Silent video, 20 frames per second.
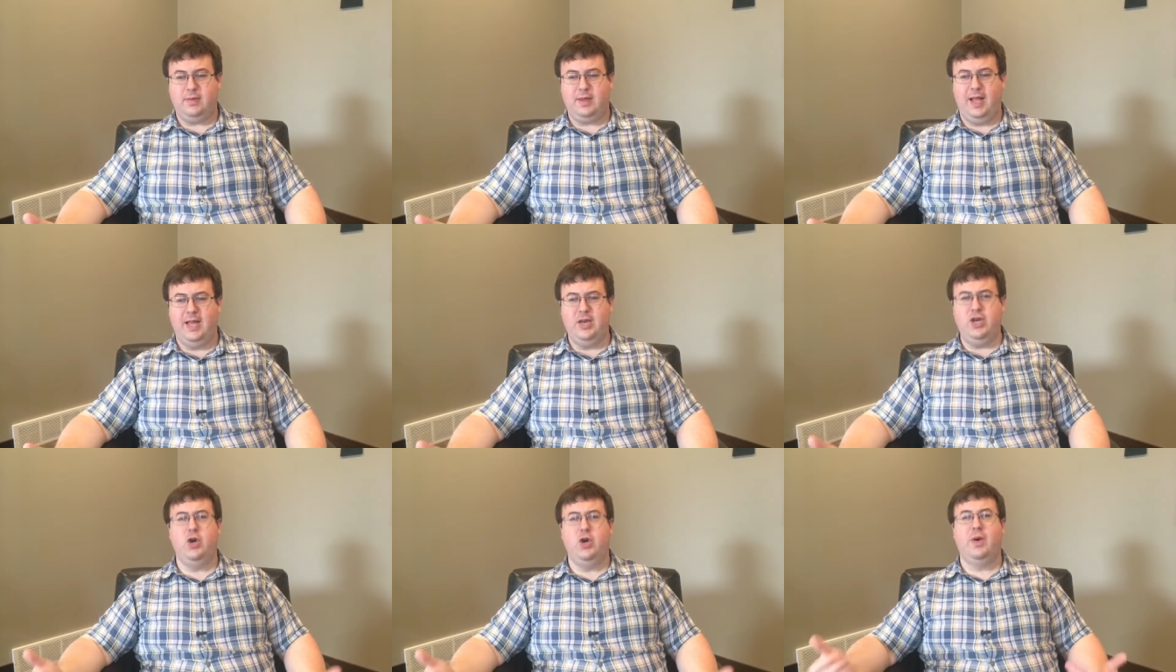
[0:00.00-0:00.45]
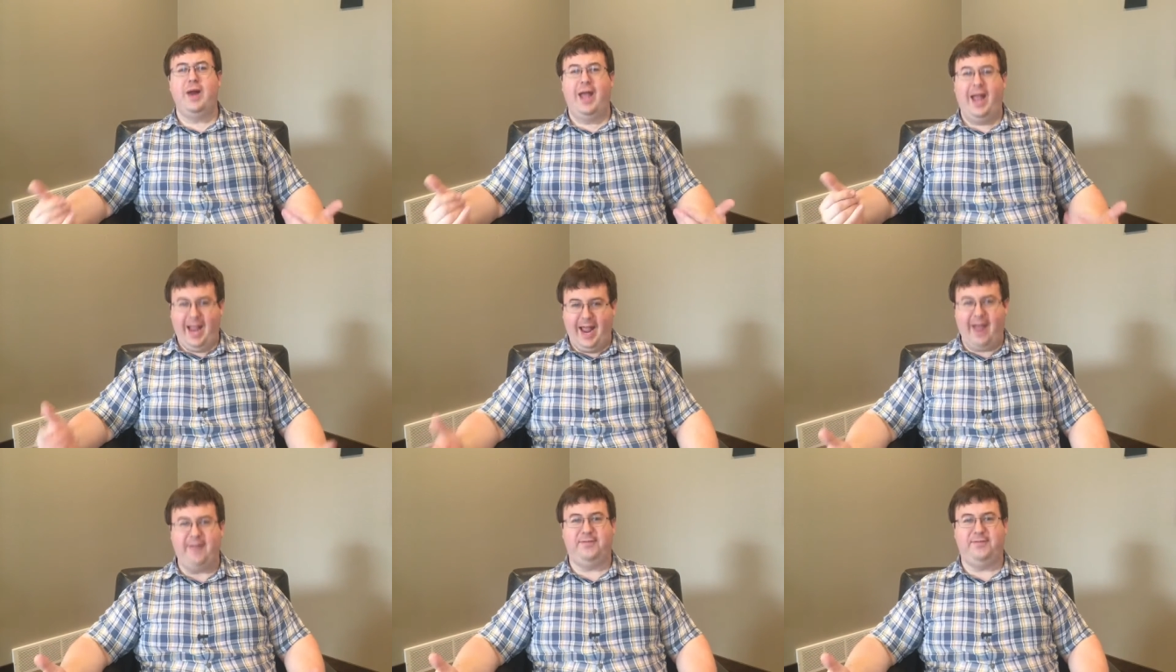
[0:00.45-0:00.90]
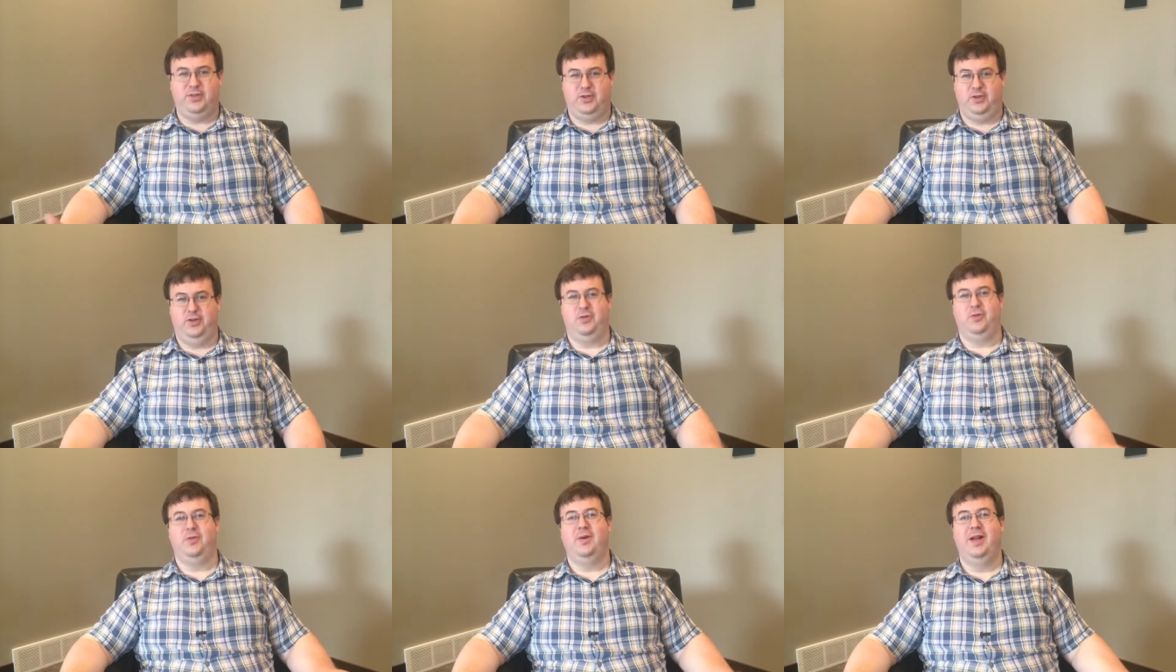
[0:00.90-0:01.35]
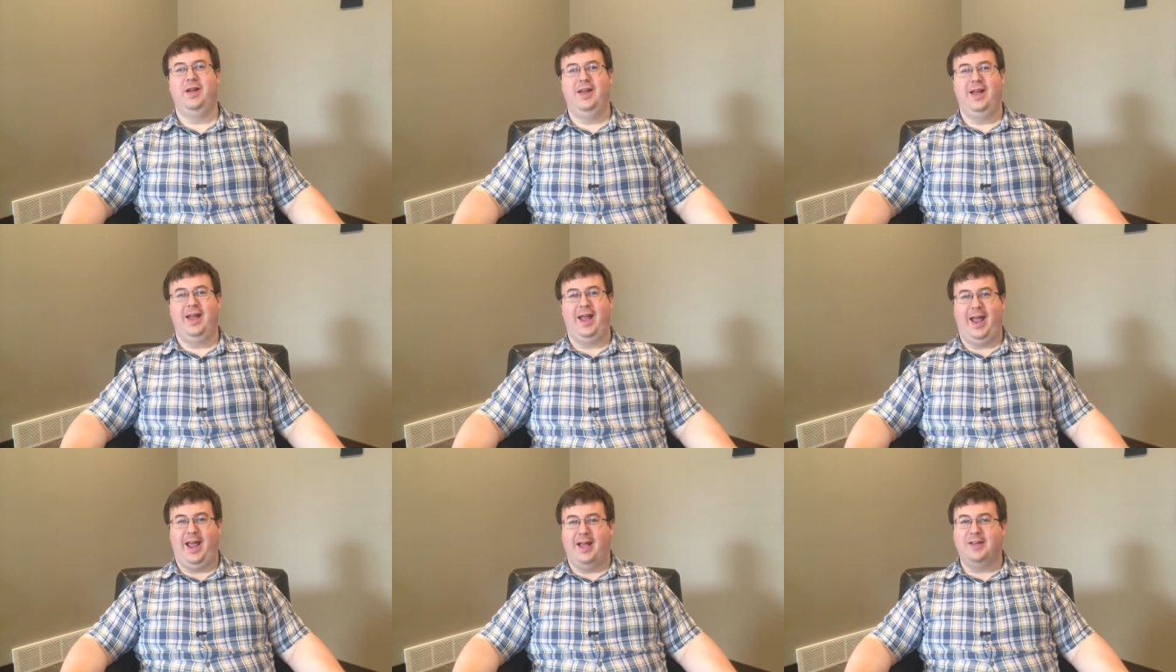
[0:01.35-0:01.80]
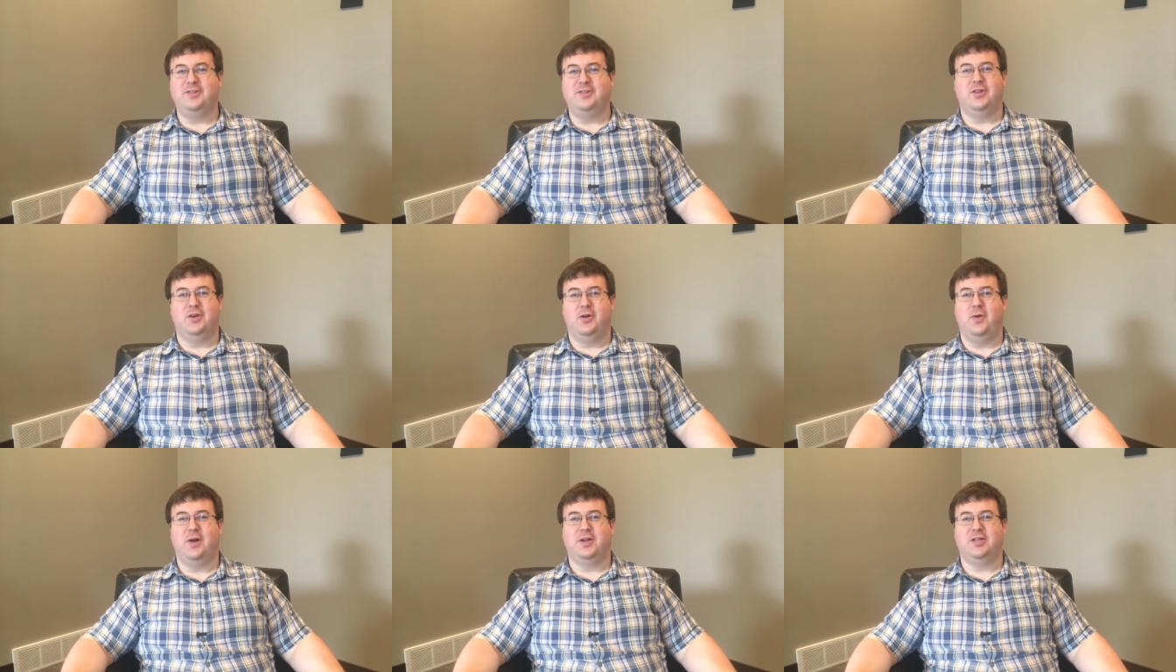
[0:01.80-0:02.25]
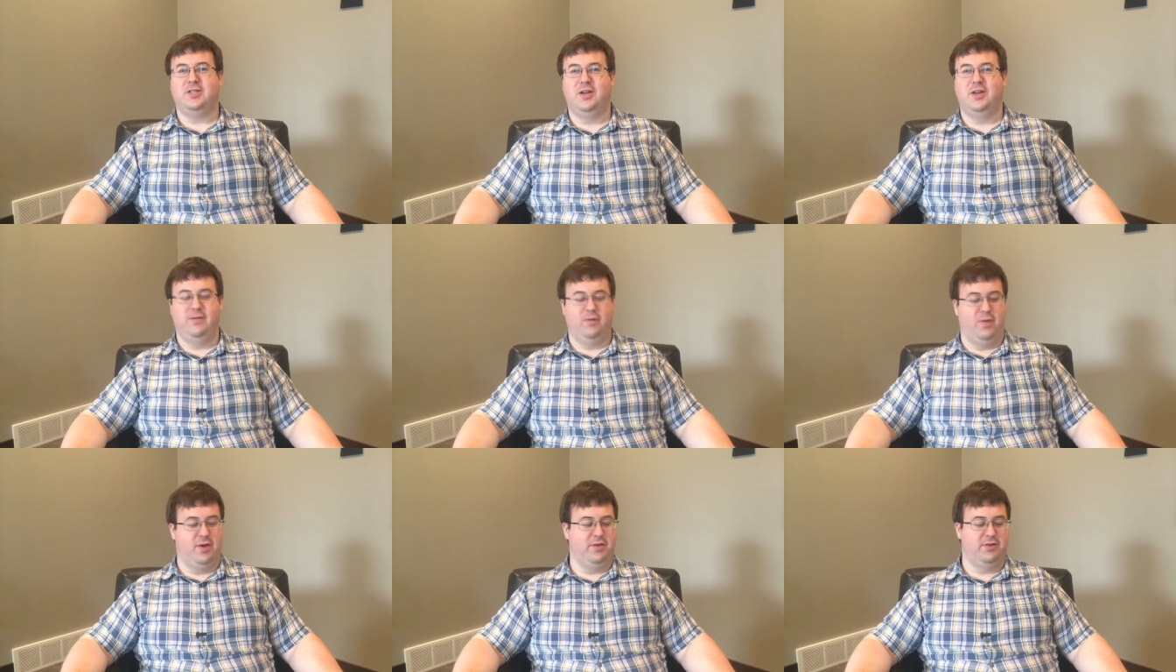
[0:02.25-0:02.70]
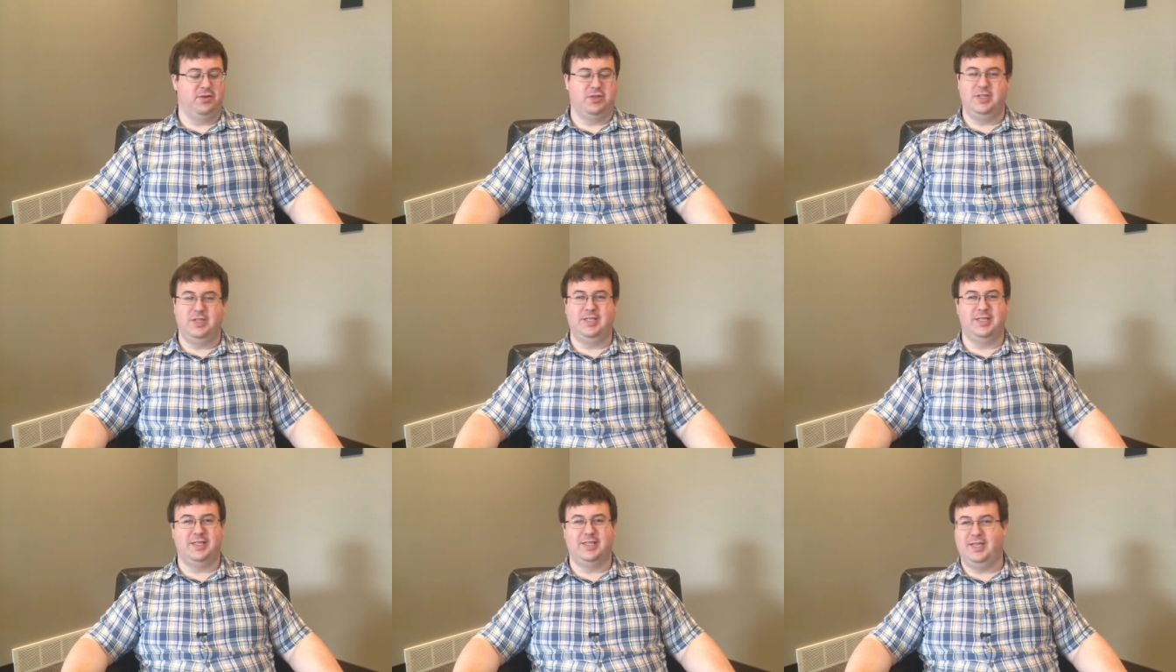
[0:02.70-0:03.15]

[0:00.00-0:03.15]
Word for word: And you don't have to answer the question of whether Jesus